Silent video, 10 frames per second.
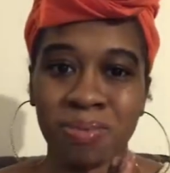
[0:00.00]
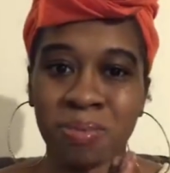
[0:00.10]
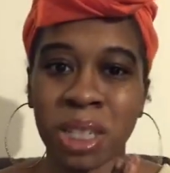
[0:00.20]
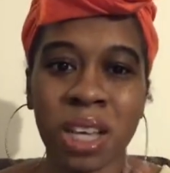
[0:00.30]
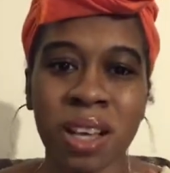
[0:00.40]

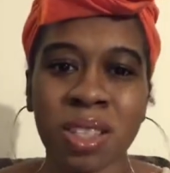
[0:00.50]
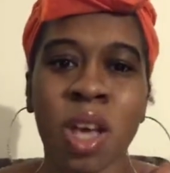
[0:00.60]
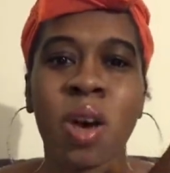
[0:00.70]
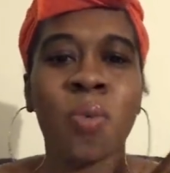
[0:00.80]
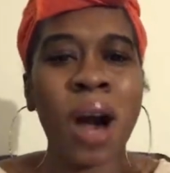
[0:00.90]
Because
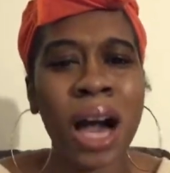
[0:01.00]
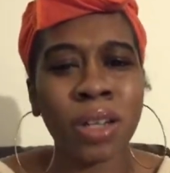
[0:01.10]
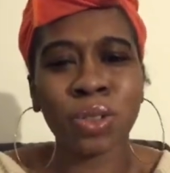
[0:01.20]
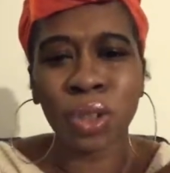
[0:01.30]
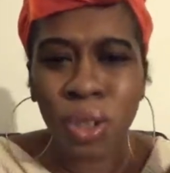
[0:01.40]

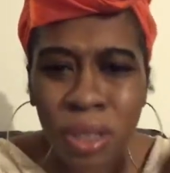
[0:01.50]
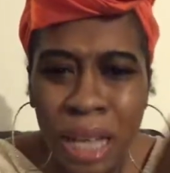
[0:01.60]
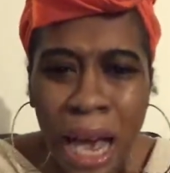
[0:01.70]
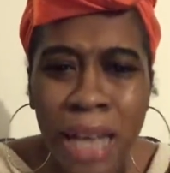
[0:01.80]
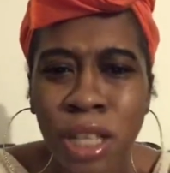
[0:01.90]
while you
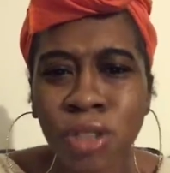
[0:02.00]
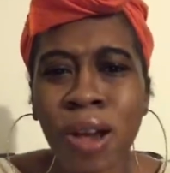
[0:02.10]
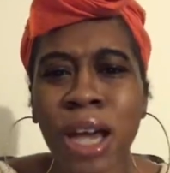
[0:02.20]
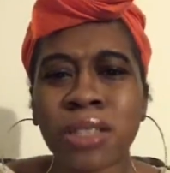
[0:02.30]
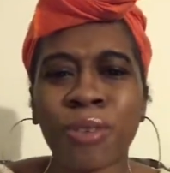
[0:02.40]
guys are
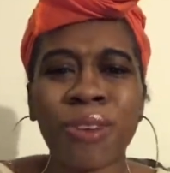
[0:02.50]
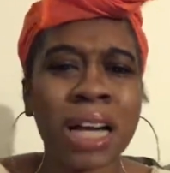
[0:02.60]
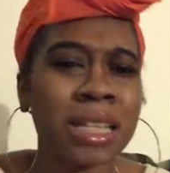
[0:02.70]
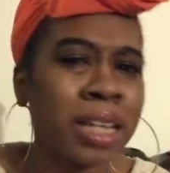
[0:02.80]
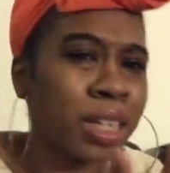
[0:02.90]
trying to
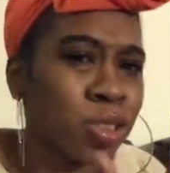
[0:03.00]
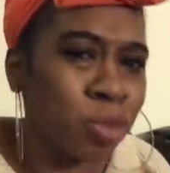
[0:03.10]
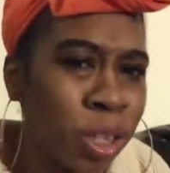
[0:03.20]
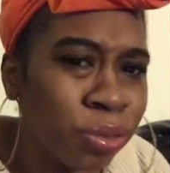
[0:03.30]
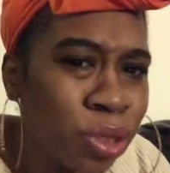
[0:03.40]
find the next
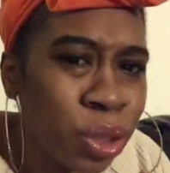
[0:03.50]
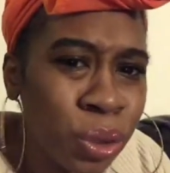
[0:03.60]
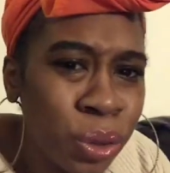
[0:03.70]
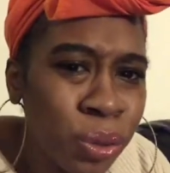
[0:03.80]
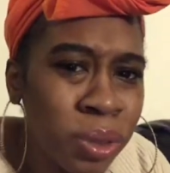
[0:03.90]
grift to
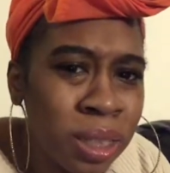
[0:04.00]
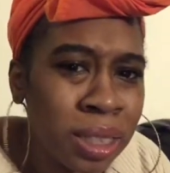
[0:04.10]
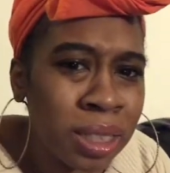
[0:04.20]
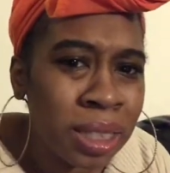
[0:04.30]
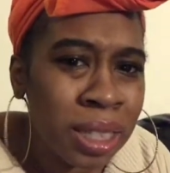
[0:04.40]
do,
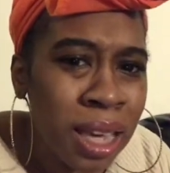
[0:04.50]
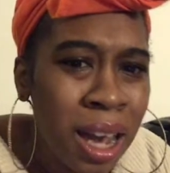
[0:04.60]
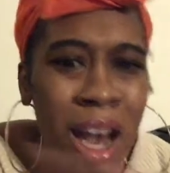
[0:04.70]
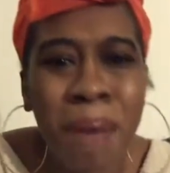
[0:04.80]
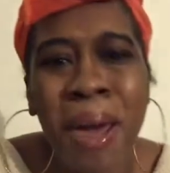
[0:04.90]

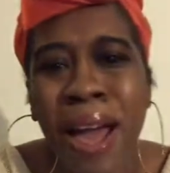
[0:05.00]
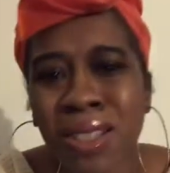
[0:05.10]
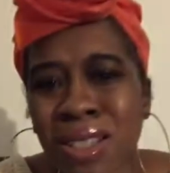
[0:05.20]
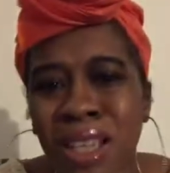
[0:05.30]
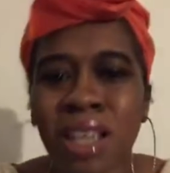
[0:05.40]
I'm
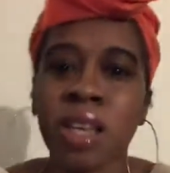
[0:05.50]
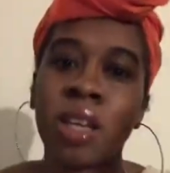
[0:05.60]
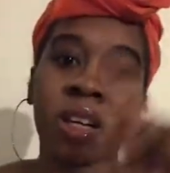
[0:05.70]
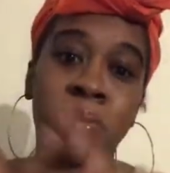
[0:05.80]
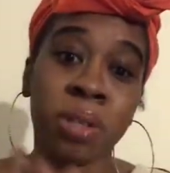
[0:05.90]
actually
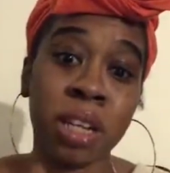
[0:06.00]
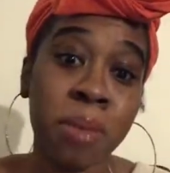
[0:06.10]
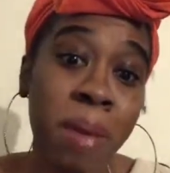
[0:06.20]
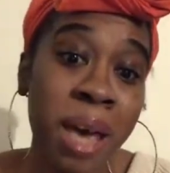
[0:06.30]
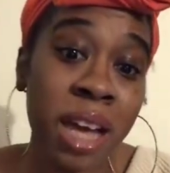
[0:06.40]
completing
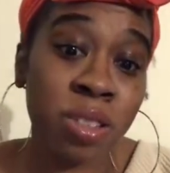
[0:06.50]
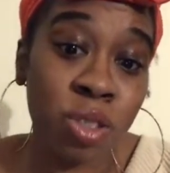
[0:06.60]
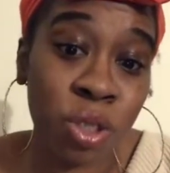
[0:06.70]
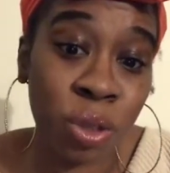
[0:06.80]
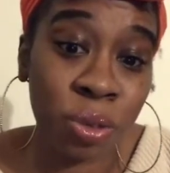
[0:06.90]
my
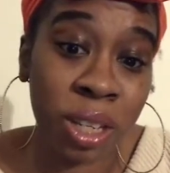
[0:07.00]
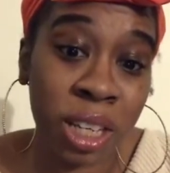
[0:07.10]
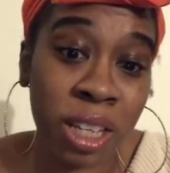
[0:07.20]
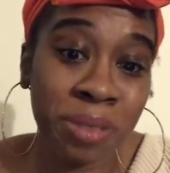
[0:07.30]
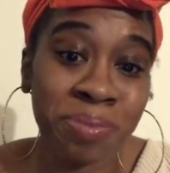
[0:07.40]
master's
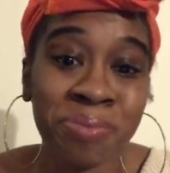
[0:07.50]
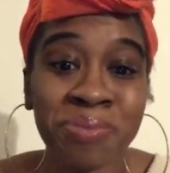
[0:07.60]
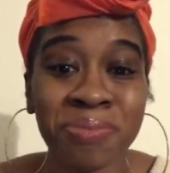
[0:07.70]
degree.